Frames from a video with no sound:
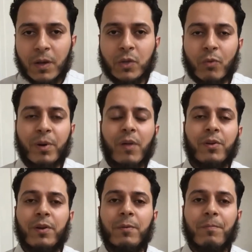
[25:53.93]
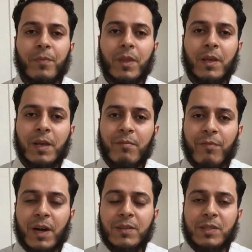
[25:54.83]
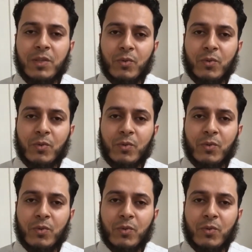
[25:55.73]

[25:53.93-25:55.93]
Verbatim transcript: your brother invites